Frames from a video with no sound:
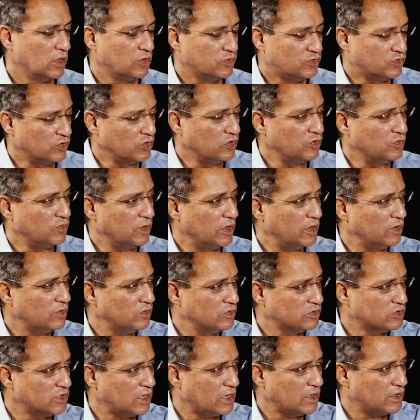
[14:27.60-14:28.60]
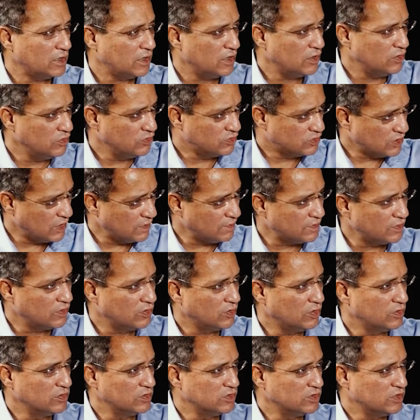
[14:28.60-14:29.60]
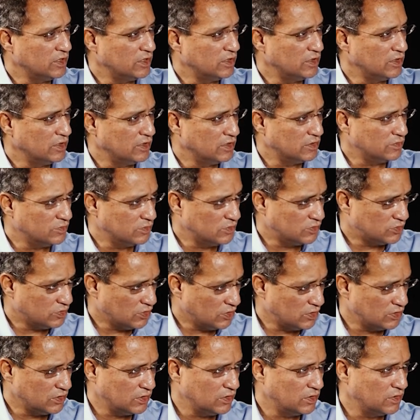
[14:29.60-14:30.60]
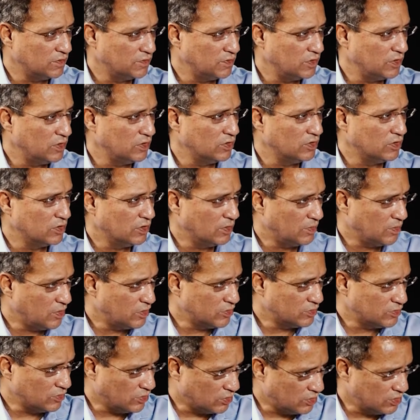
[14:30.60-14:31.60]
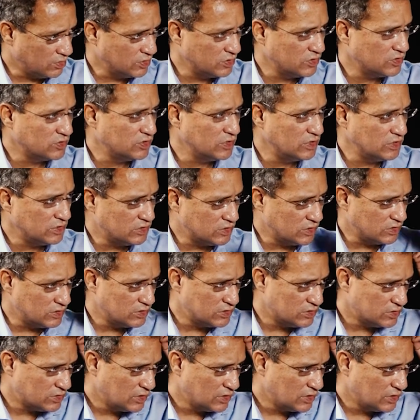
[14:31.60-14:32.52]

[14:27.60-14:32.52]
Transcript: So you went to China, you traveled all these areas, we saw it in the video about all these regions.